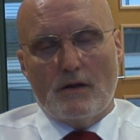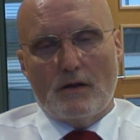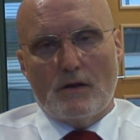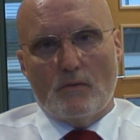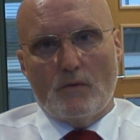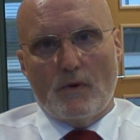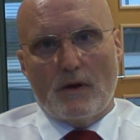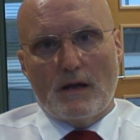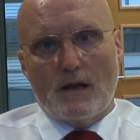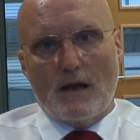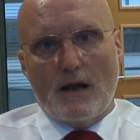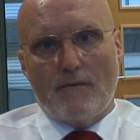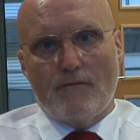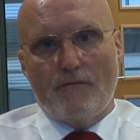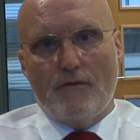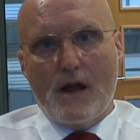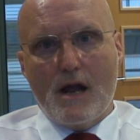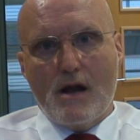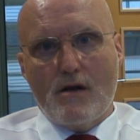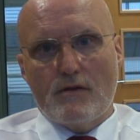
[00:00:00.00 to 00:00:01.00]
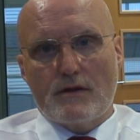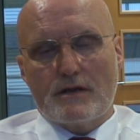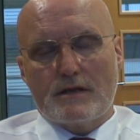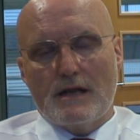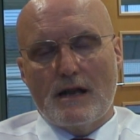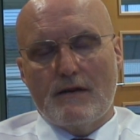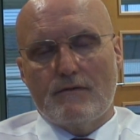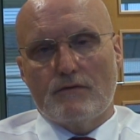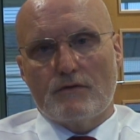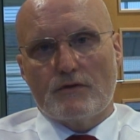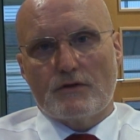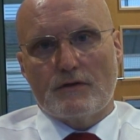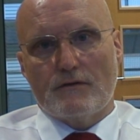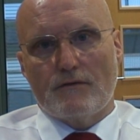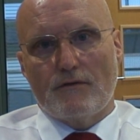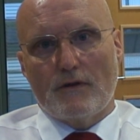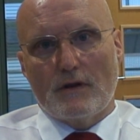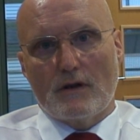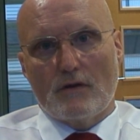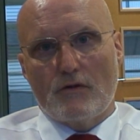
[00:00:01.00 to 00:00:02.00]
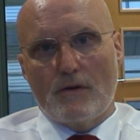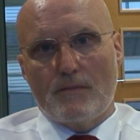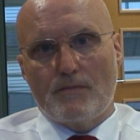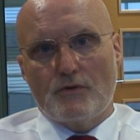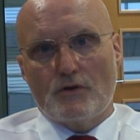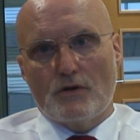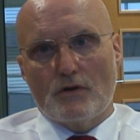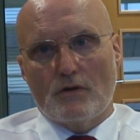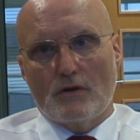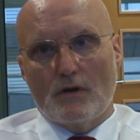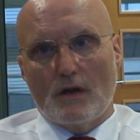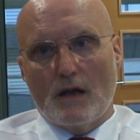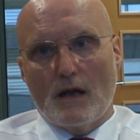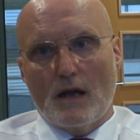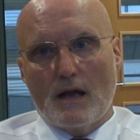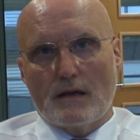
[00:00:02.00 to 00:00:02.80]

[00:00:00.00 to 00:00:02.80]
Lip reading: that we can have various levels of encryption